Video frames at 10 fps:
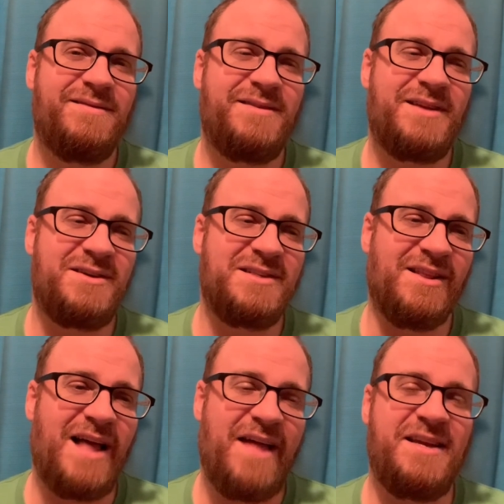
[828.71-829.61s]
there's a
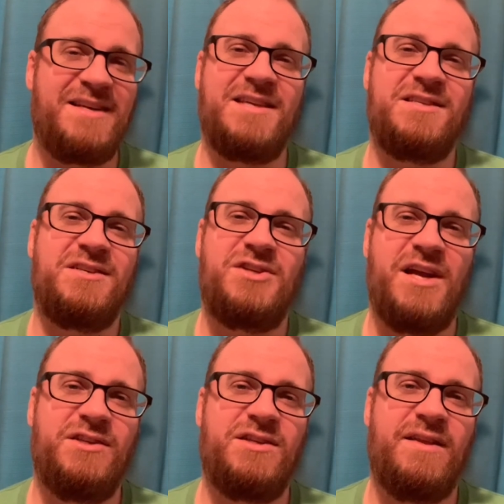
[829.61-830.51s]
lot that doesn't
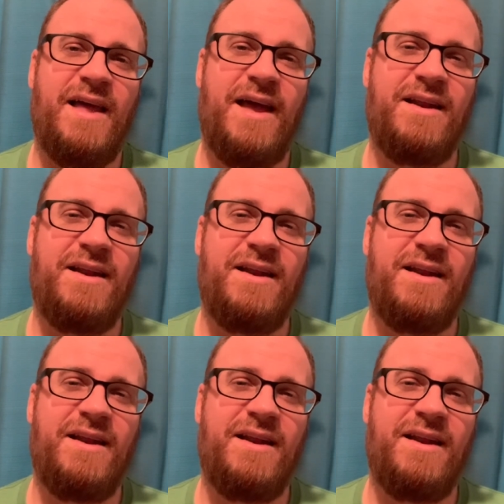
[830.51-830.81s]
change in that.